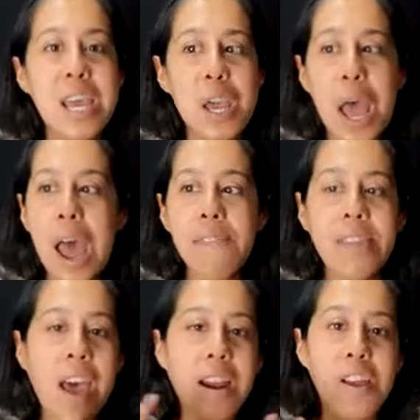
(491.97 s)
have
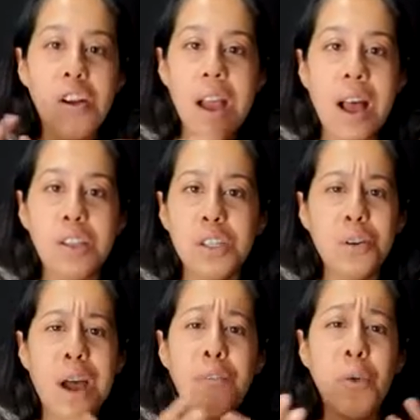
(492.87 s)
that in your house and you
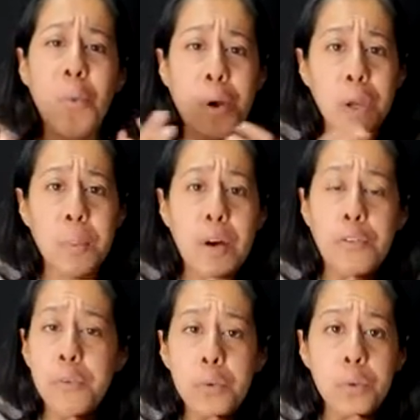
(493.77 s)
don't have to worry
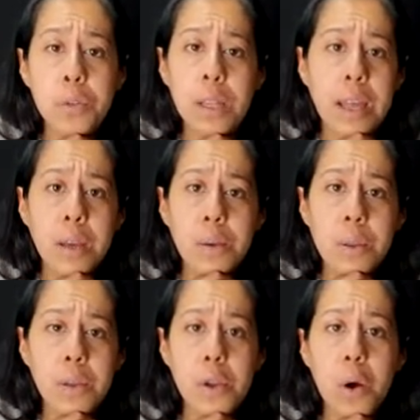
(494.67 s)
about food. Like,
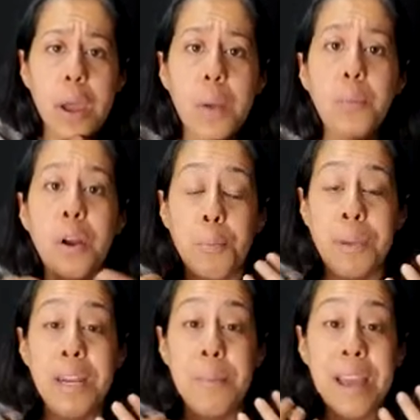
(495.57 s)
and we're
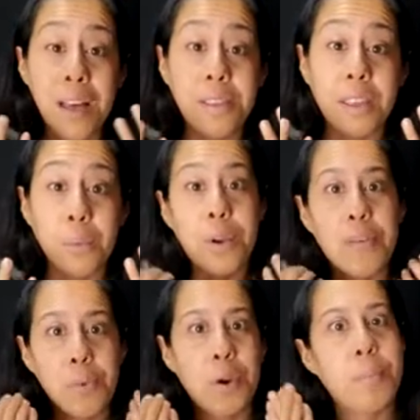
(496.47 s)
going to be healthy. We don't
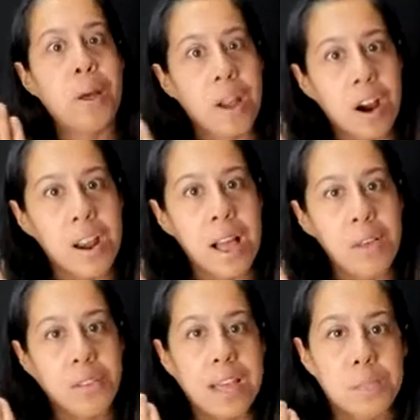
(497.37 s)
have to worry about our
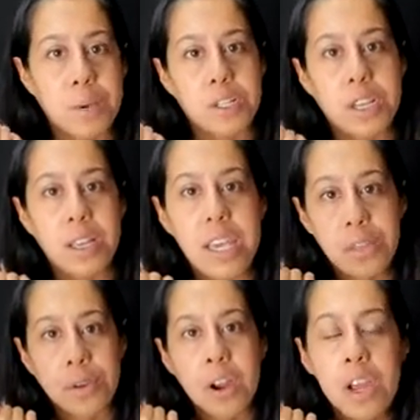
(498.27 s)
health as much
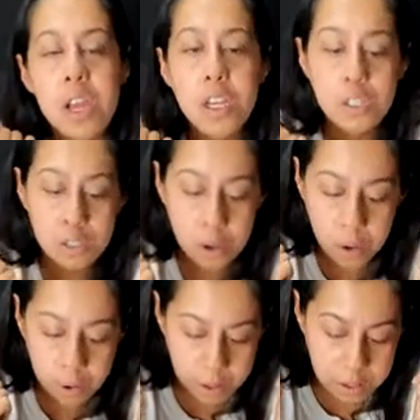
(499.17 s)
either.
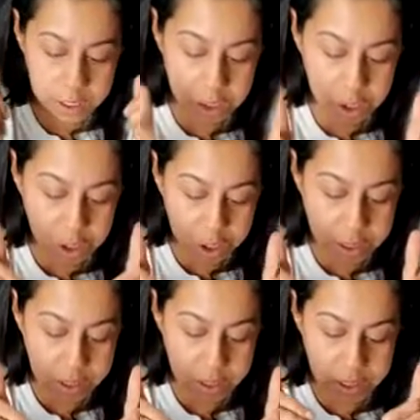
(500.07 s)
So this is
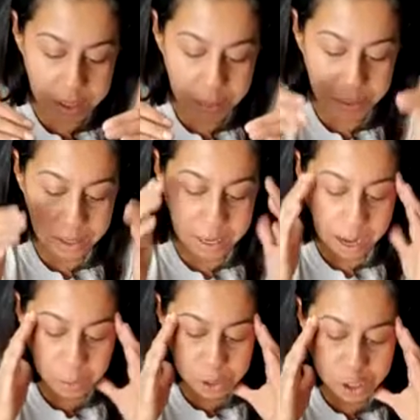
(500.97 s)
just something that
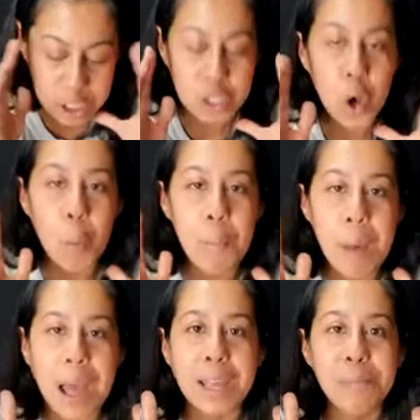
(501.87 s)
I was just so
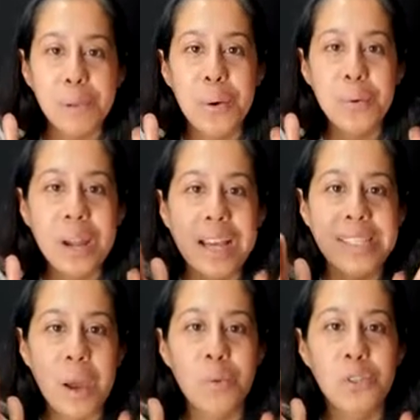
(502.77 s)
mind blown as
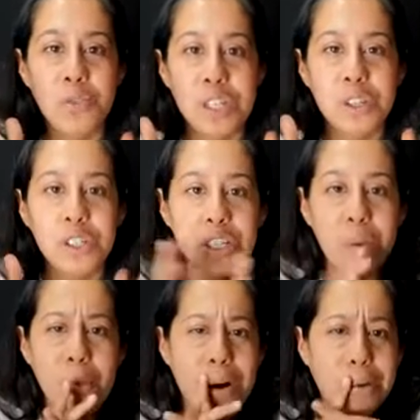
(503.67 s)
I was researching
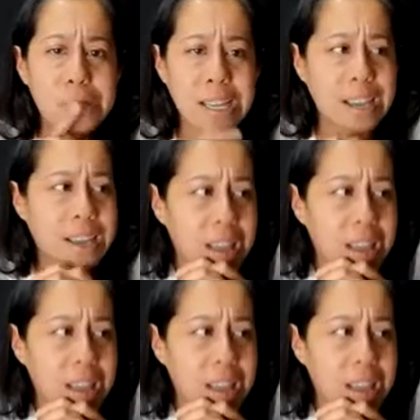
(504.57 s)
it more. I was like,